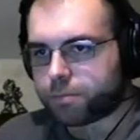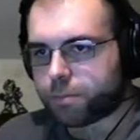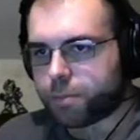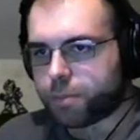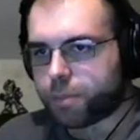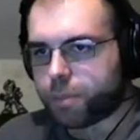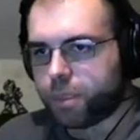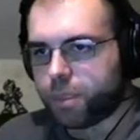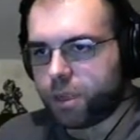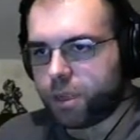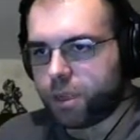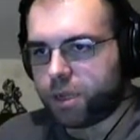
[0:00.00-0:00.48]

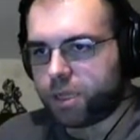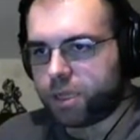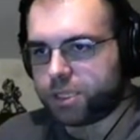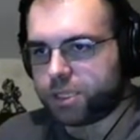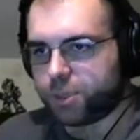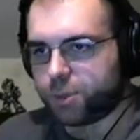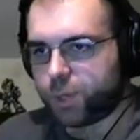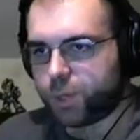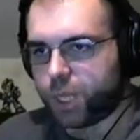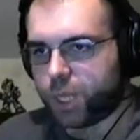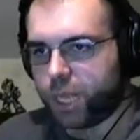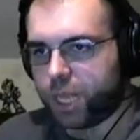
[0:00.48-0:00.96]
Because you're
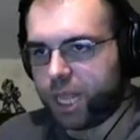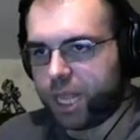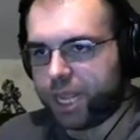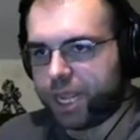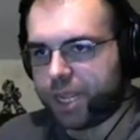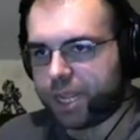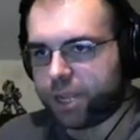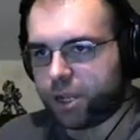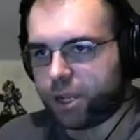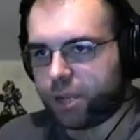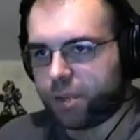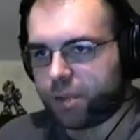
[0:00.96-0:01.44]
relying
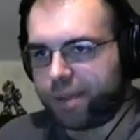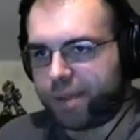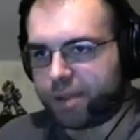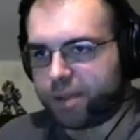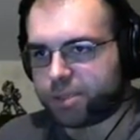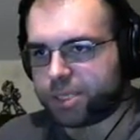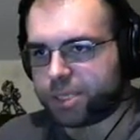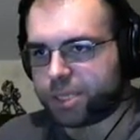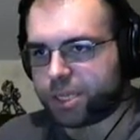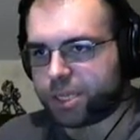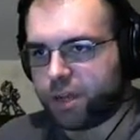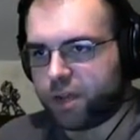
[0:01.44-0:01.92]
on
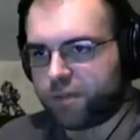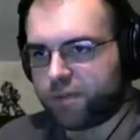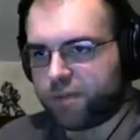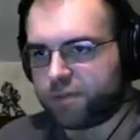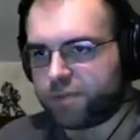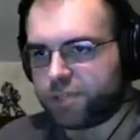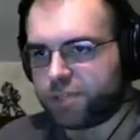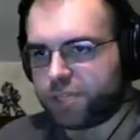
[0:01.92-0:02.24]
bouncing off of Cheep